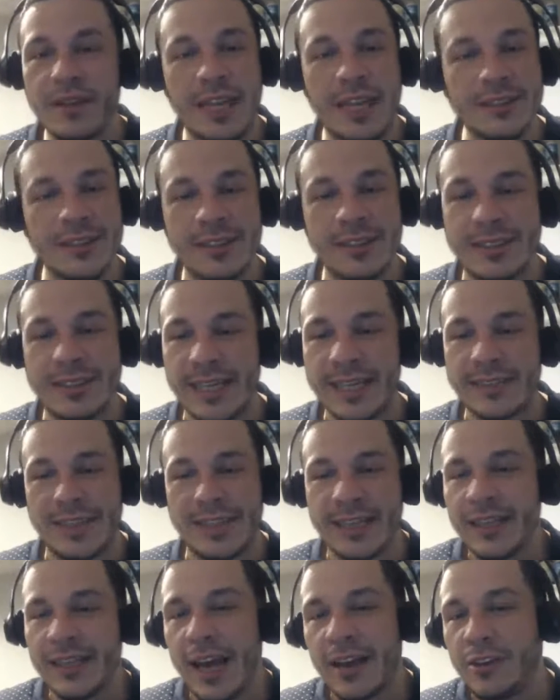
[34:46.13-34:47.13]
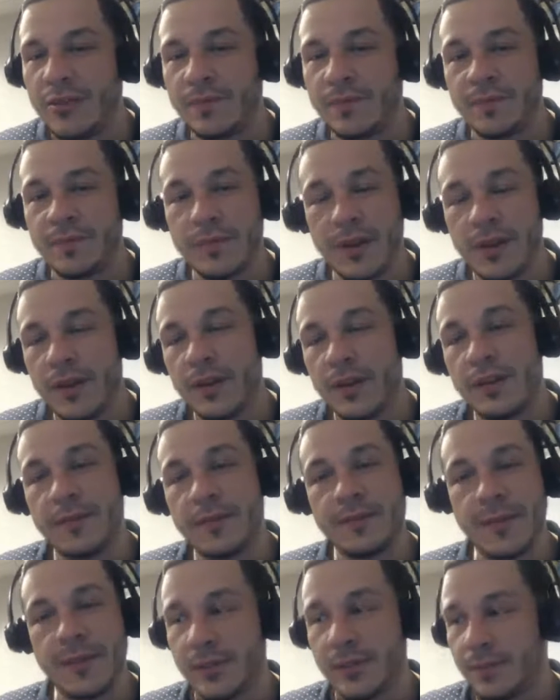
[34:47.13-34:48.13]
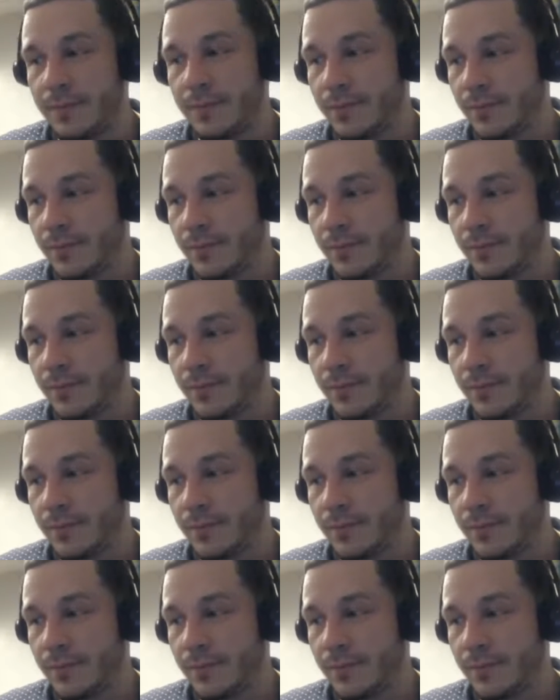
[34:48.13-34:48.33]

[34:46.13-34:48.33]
not to the taste, I, I don't listen.